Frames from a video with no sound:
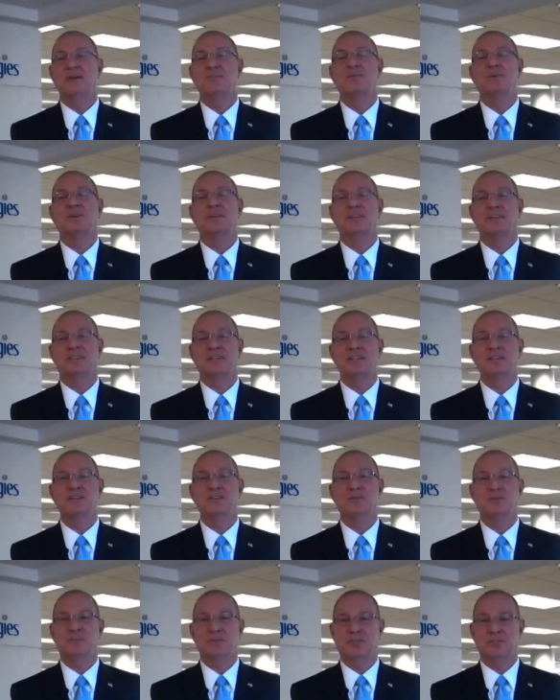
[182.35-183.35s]
and will
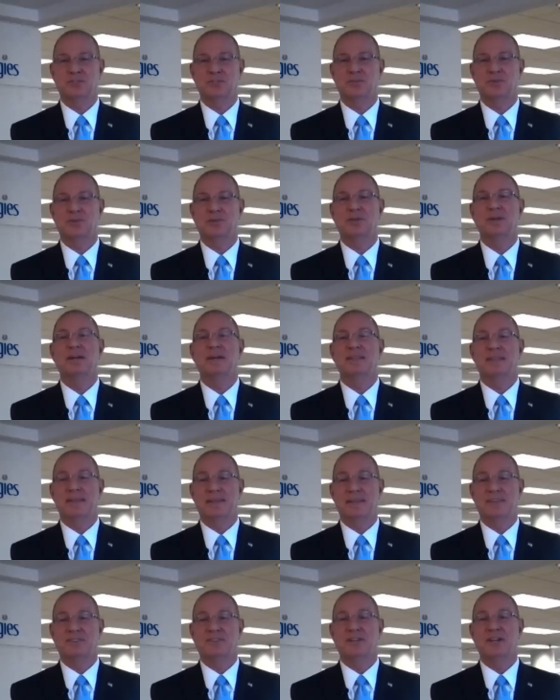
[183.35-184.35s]
continue to ensure
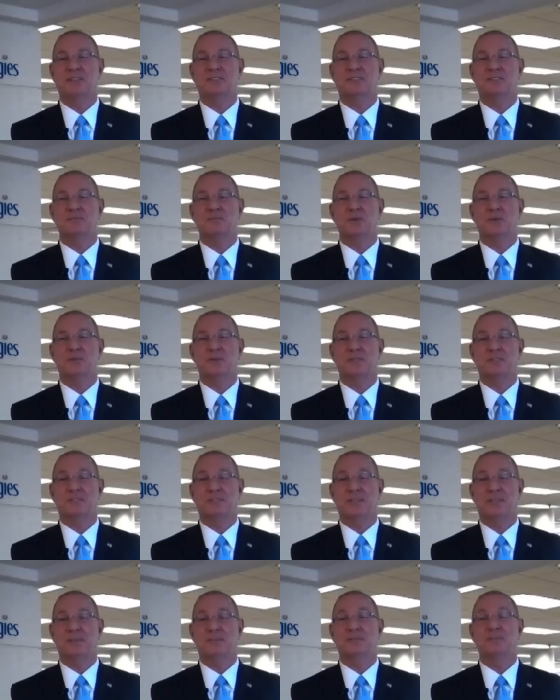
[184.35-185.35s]
that each customer
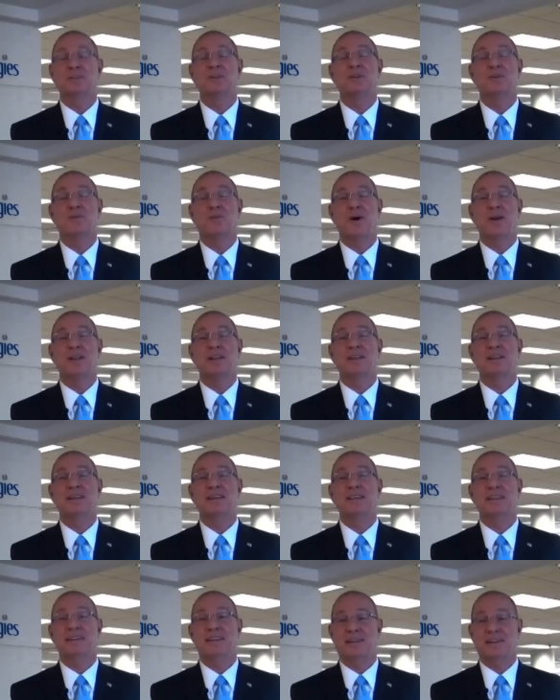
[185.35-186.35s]
receives
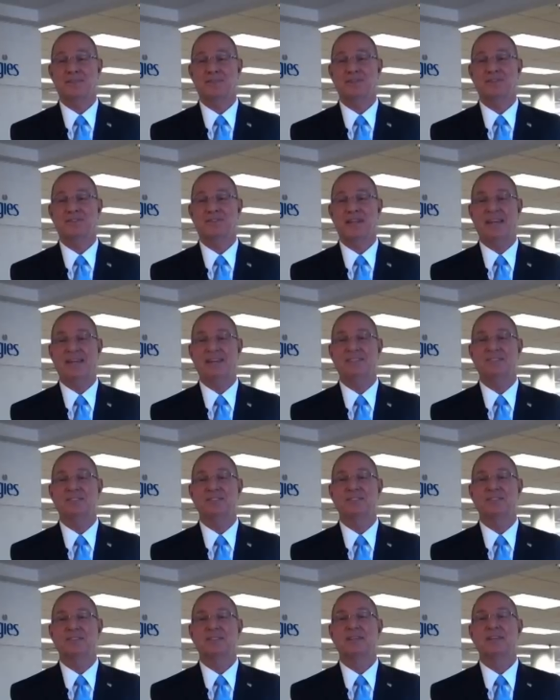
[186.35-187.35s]
quality at every stage.